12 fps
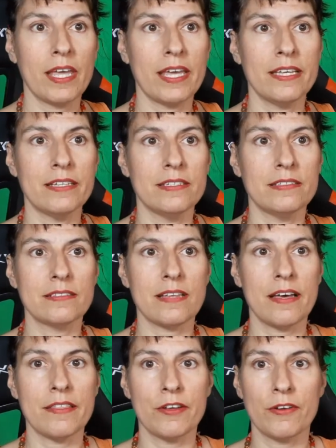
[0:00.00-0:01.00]
is
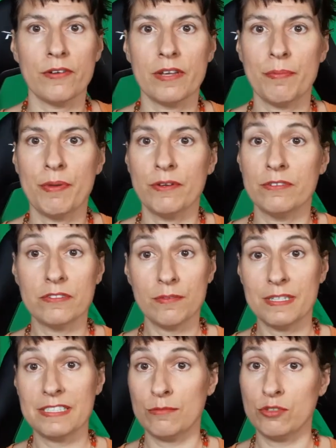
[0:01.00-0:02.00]
there appears to be
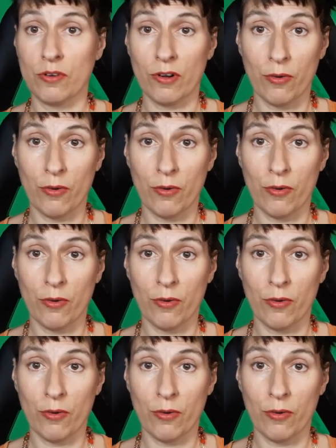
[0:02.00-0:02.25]
some sort of